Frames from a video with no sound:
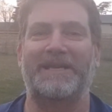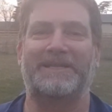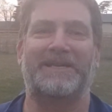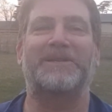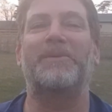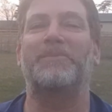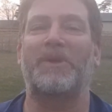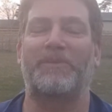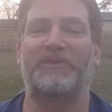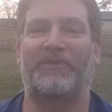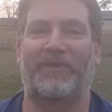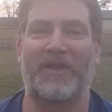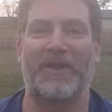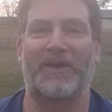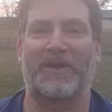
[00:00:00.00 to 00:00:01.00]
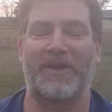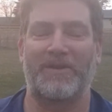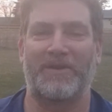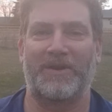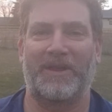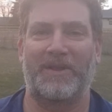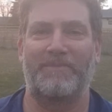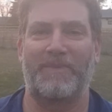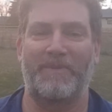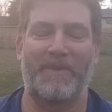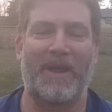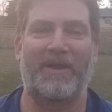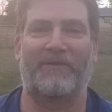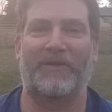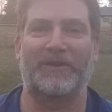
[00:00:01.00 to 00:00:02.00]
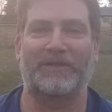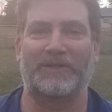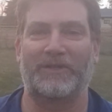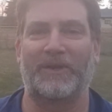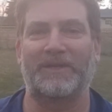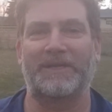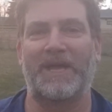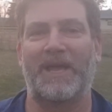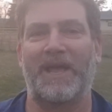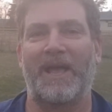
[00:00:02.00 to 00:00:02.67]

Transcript: is that sometimes fear can be beneficial to us.